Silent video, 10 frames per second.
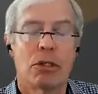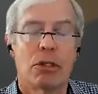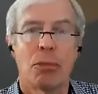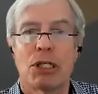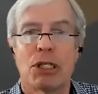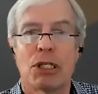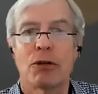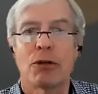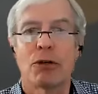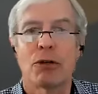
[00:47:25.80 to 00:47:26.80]
companies at
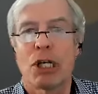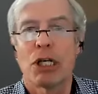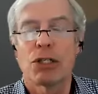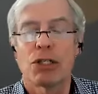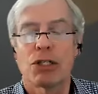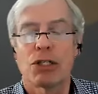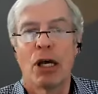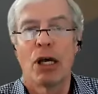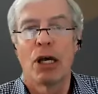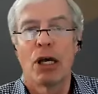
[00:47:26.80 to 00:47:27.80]
different stages,
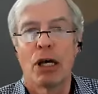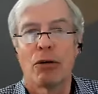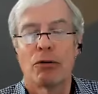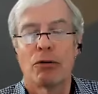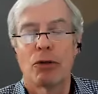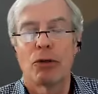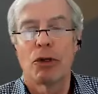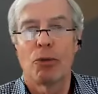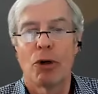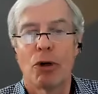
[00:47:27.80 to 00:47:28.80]
and
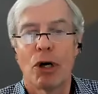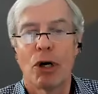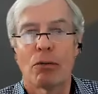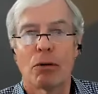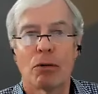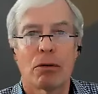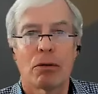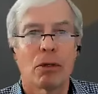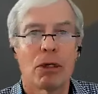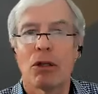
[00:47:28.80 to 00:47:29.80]

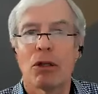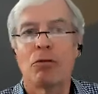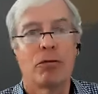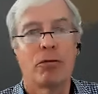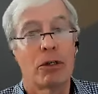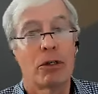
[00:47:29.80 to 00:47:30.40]
we love,